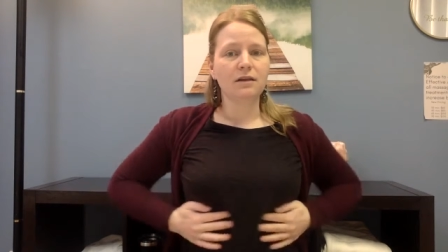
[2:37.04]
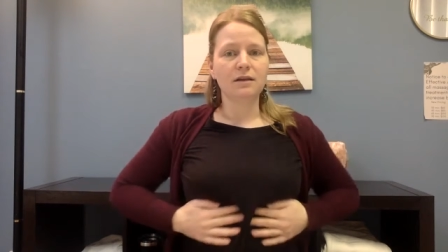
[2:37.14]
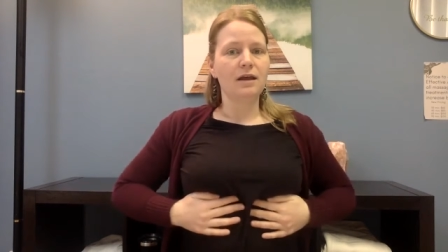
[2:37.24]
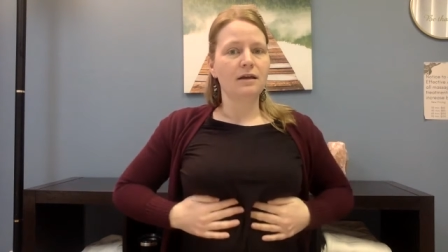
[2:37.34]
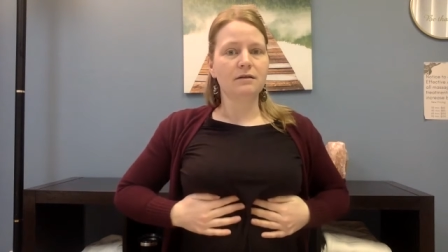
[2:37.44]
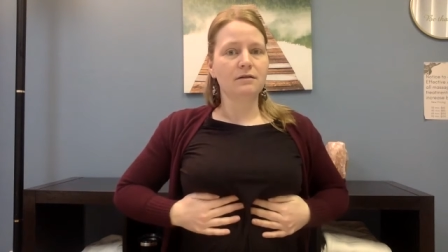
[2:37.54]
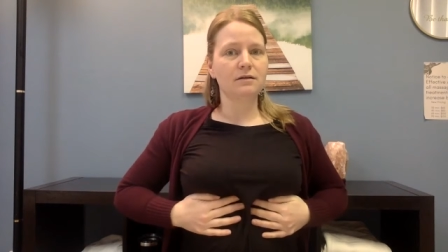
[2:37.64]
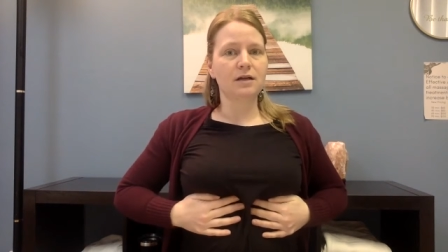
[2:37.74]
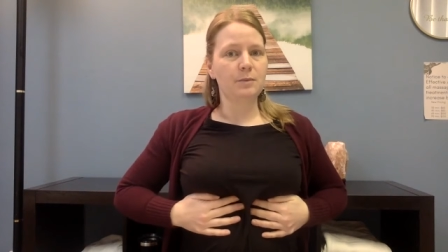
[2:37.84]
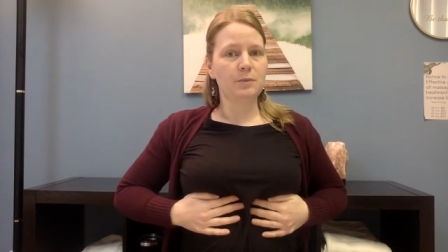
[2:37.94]
then
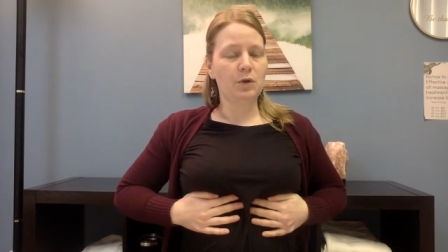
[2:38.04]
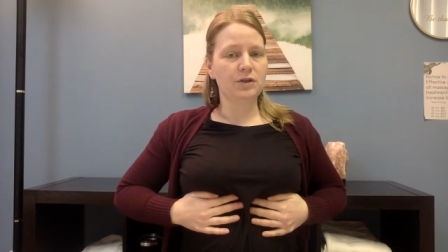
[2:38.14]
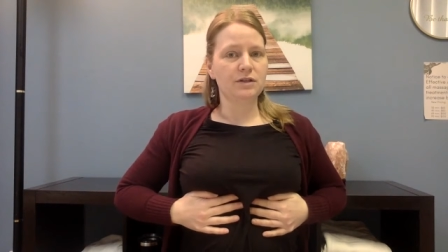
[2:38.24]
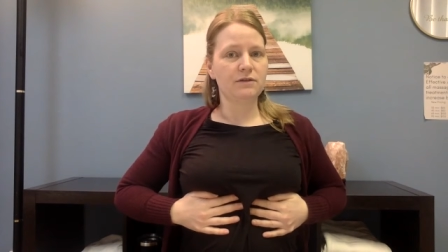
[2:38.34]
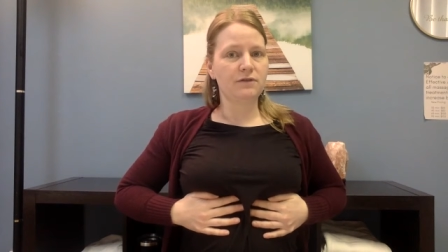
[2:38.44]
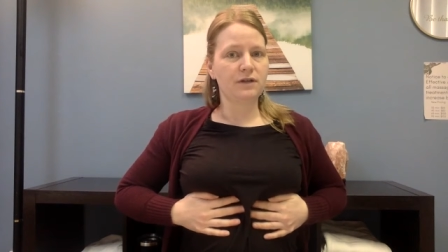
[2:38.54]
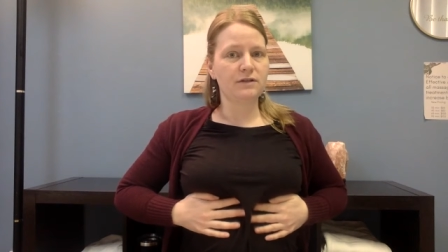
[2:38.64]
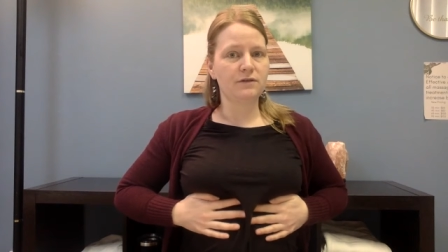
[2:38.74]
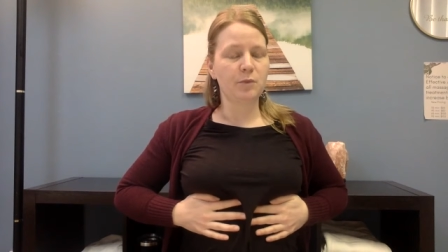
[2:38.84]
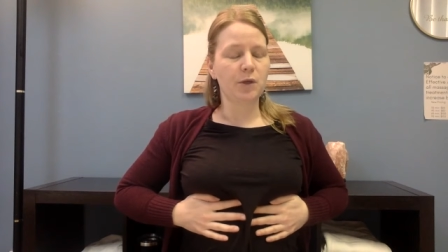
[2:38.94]
come more to the front of
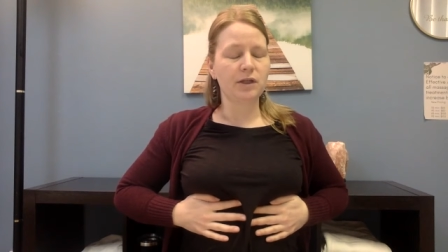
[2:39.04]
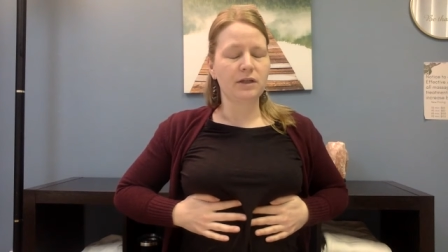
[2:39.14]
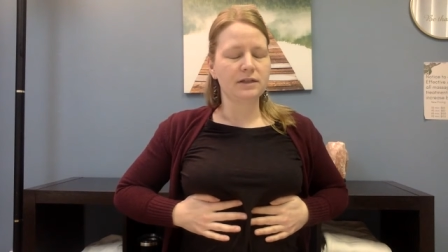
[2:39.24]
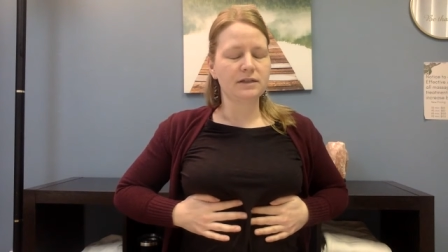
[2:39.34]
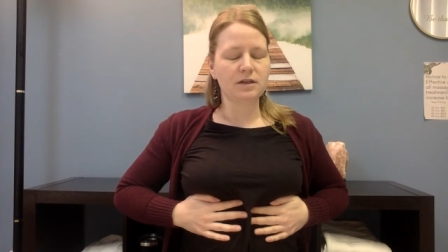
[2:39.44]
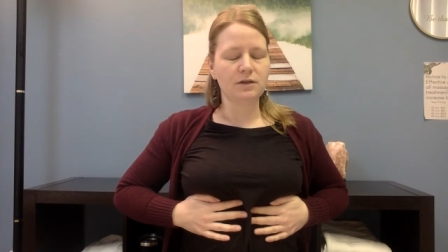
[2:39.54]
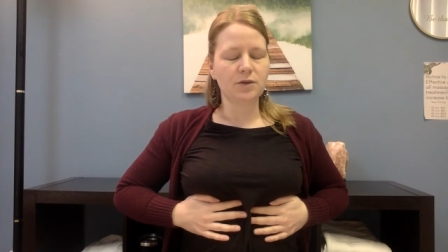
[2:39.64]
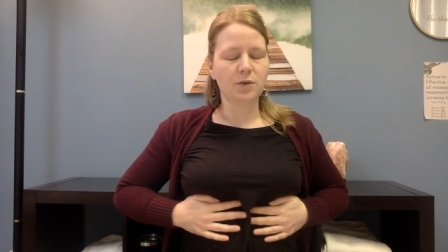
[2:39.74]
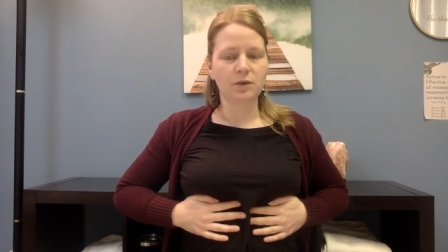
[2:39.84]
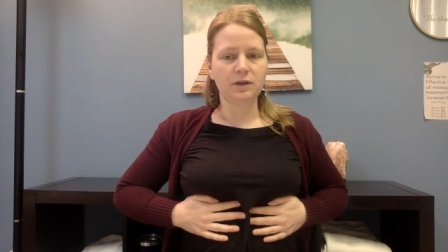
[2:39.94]
your body. That's not
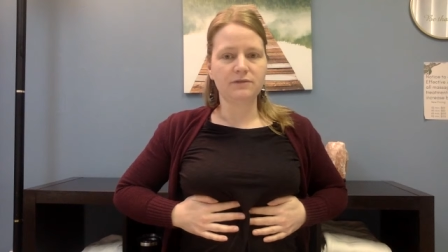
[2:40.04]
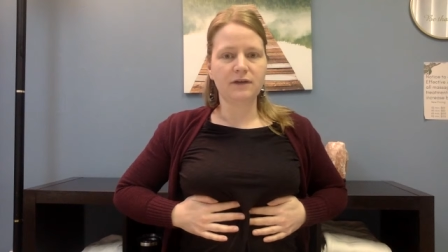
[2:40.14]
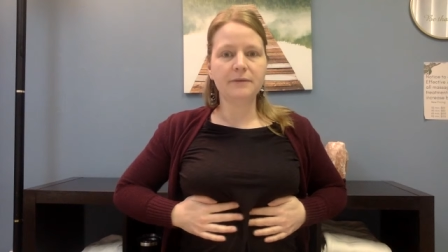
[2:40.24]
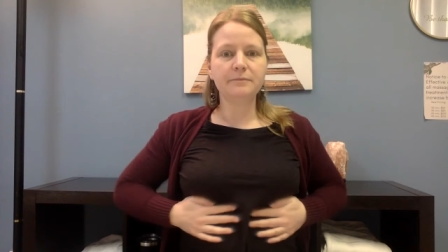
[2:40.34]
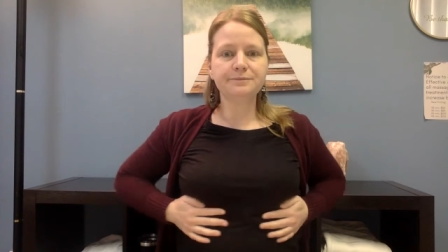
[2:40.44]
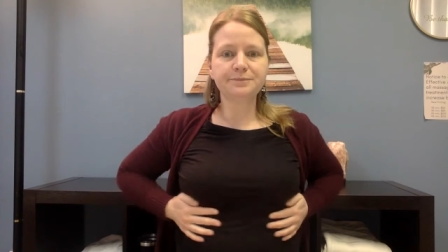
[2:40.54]
totally fine.